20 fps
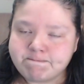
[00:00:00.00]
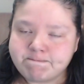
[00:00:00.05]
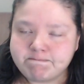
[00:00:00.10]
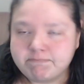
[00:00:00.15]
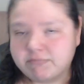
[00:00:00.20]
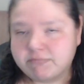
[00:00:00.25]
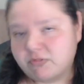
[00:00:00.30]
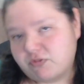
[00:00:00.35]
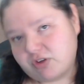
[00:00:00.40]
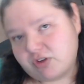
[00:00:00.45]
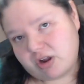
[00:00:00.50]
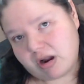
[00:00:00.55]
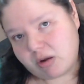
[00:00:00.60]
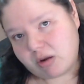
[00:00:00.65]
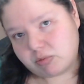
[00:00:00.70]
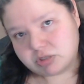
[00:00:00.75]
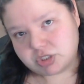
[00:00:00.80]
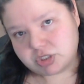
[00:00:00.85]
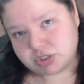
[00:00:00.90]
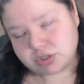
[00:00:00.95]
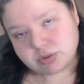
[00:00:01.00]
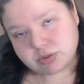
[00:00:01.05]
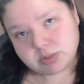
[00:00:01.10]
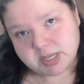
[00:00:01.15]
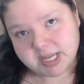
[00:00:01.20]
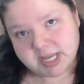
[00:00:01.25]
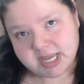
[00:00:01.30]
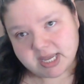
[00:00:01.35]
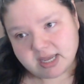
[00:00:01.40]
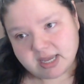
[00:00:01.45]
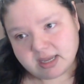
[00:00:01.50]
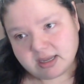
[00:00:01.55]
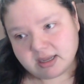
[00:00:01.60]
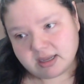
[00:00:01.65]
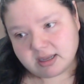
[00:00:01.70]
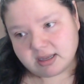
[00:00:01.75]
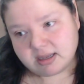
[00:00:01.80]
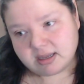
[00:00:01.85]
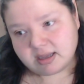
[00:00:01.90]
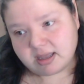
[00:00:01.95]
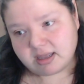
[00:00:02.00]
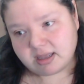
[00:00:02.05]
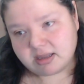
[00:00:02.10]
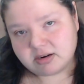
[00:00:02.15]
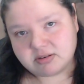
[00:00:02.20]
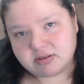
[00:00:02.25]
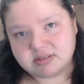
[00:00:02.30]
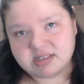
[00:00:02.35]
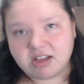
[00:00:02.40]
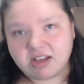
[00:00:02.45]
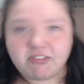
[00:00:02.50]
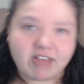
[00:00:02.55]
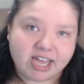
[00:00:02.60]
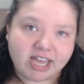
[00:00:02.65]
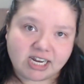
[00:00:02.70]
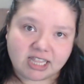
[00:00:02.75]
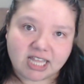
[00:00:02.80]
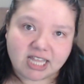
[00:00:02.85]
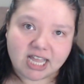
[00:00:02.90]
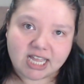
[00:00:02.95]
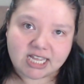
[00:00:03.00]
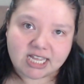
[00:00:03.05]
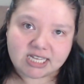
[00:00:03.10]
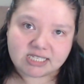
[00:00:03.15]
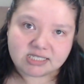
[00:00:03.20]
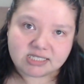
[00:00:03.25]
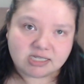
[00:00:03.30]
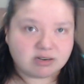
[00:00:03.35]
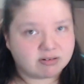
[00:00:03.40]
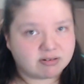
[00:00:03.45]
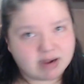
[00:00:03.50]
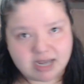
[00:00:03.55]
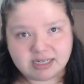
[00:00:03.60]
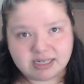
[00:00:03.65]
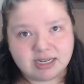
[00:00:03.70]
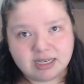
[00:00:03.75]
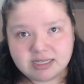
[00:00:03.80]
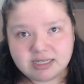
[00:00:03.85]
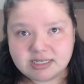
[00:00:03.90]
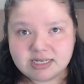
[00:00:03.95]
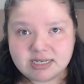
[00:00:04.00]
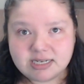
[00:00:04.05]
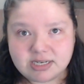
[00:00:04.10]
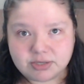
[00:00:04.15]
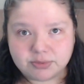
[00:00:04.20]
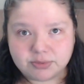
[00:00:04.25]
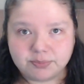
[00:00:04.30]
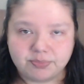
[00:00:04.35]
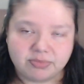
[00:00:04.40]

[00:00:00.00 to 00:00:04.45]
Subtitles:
figure out what you're doing, self-analyze, correct, and continue.